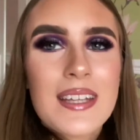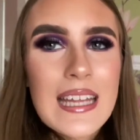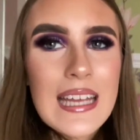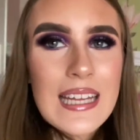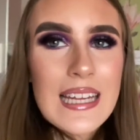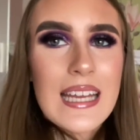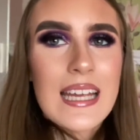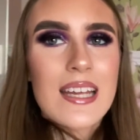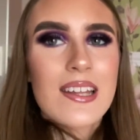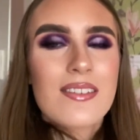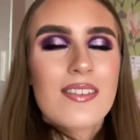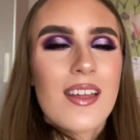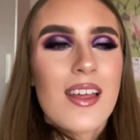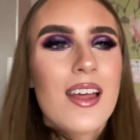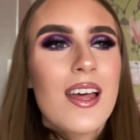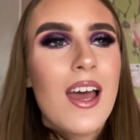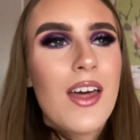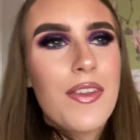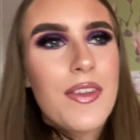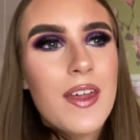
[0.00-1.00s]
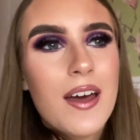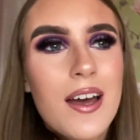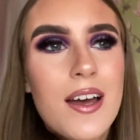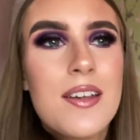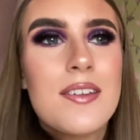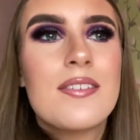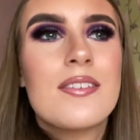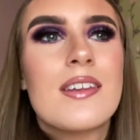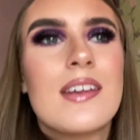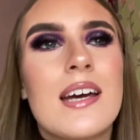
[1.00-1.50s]
It is
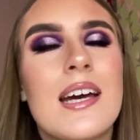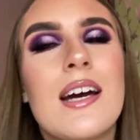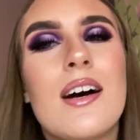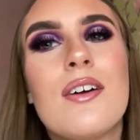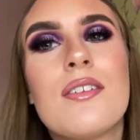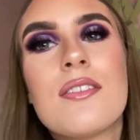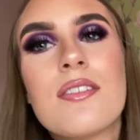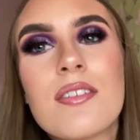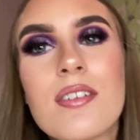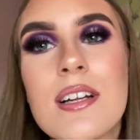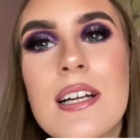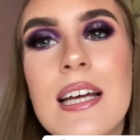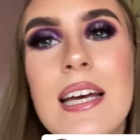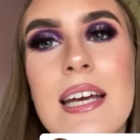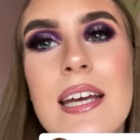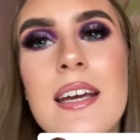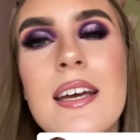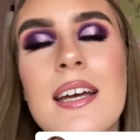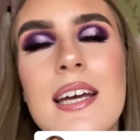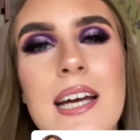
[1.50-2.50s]
Thursday, honestly.